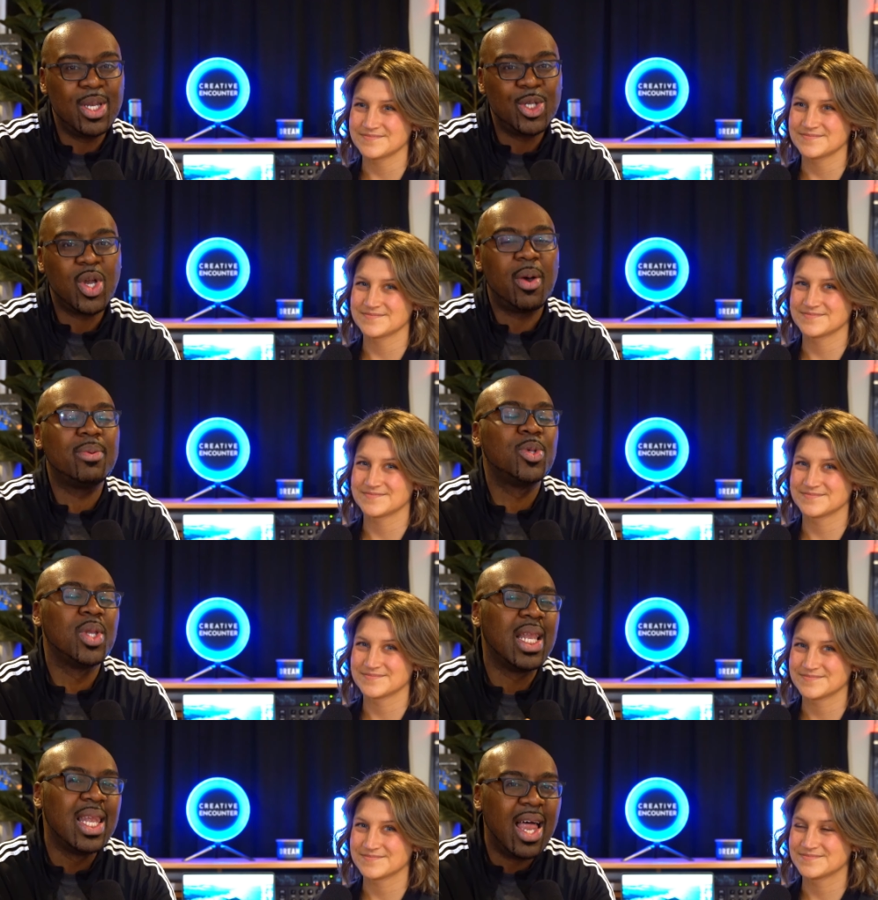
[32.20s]
Speaker 1: ministry, I
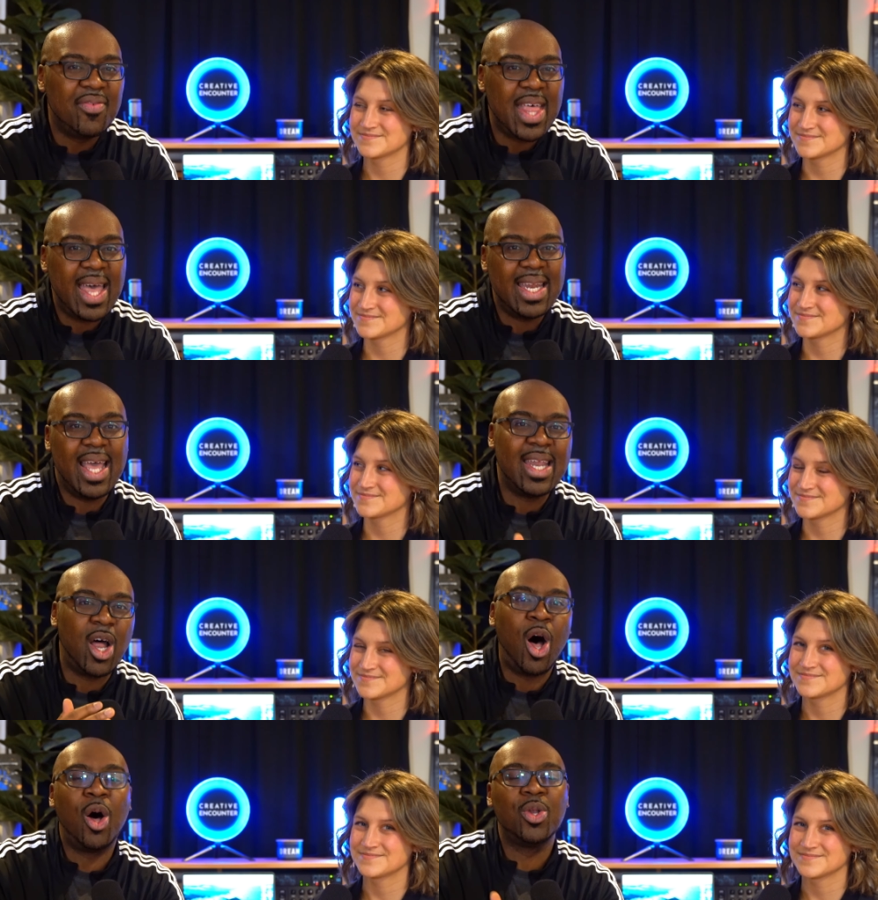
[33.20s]
absolutely love that. And
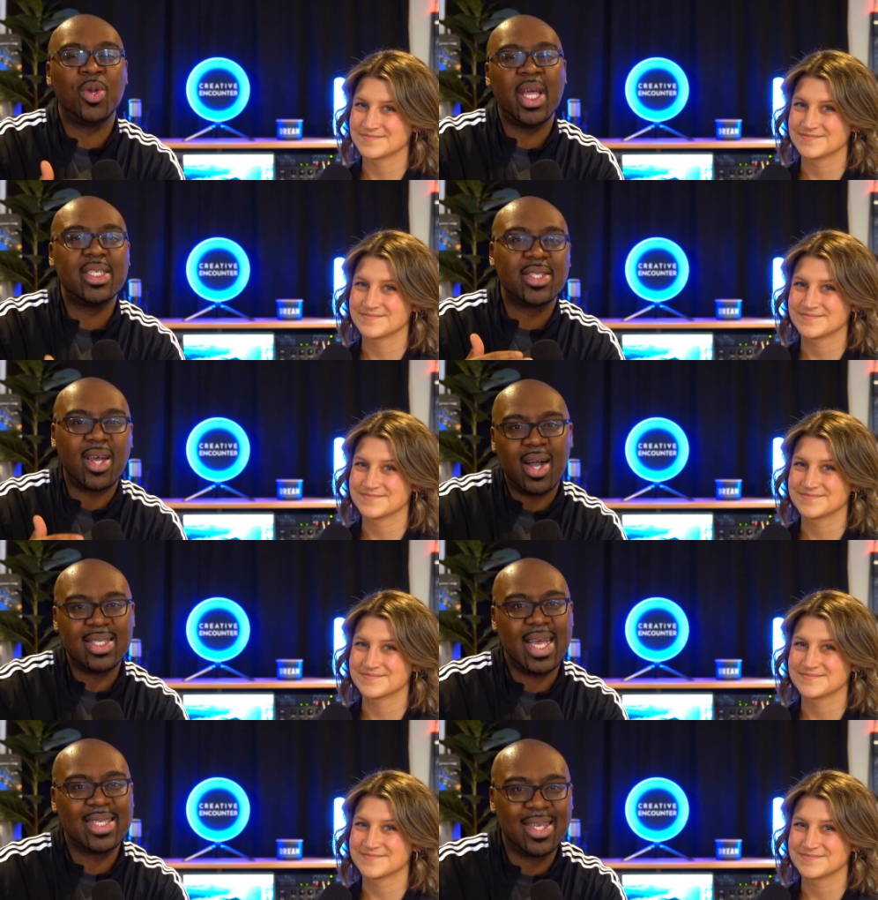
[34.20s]
all donations are
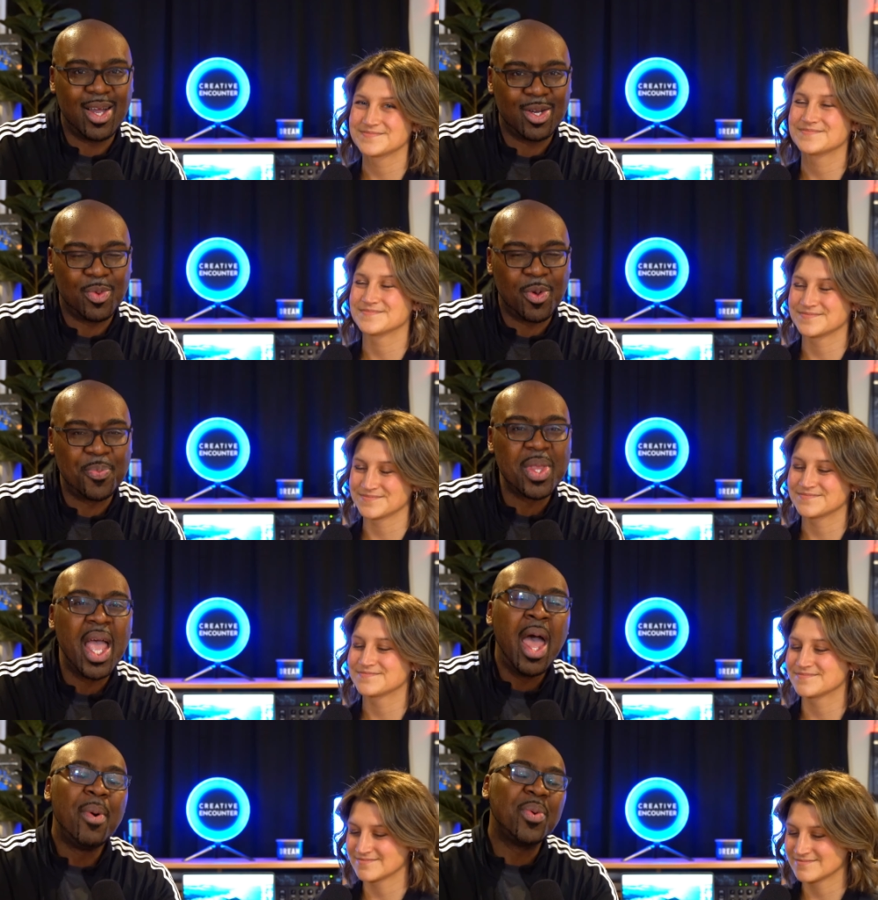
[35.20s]
tax deductible.
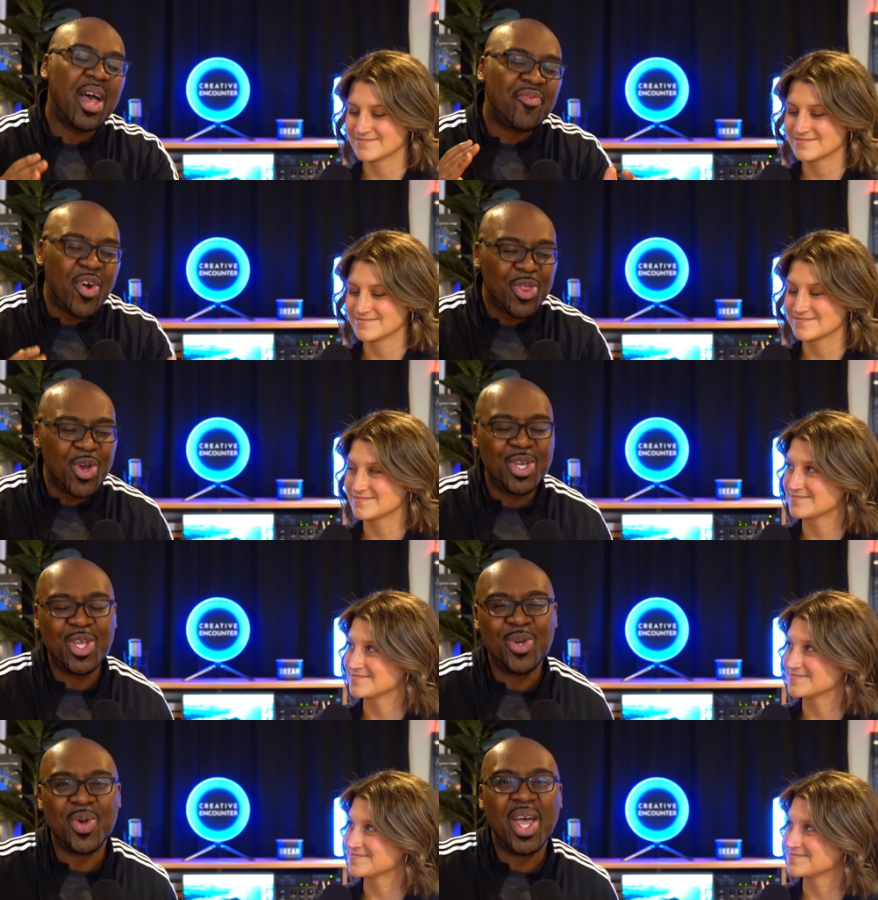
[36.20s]
But without further
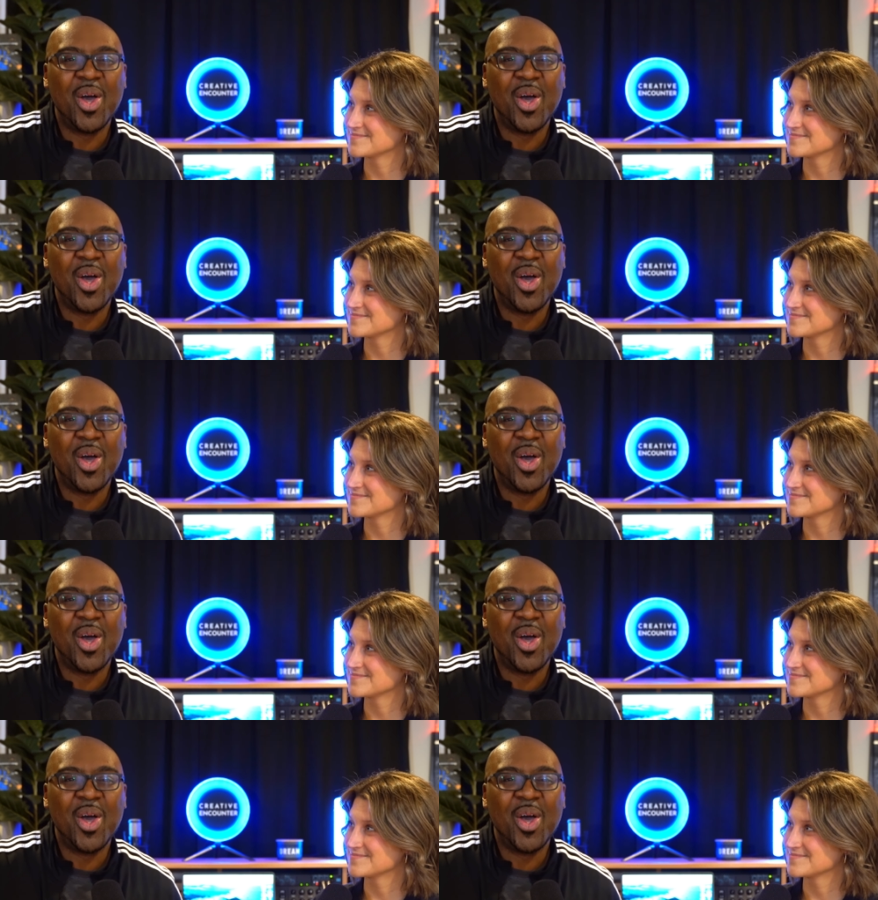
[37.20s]
ado,